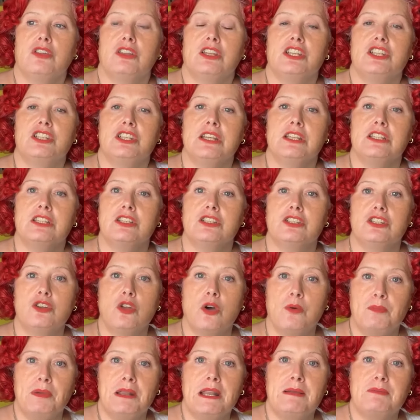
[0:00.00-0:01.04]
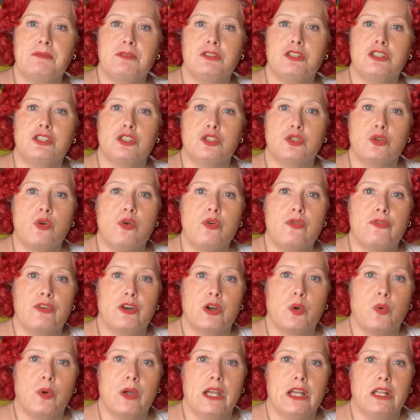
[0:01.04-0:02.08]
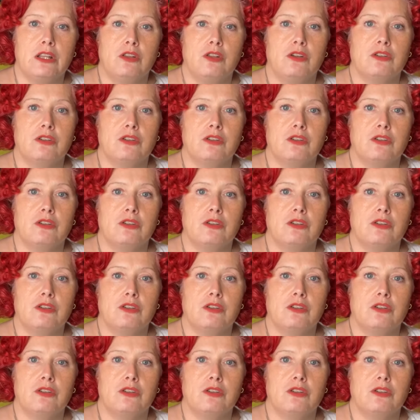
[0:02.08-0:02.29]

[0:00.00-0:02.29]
She's not been able to sew for quite a long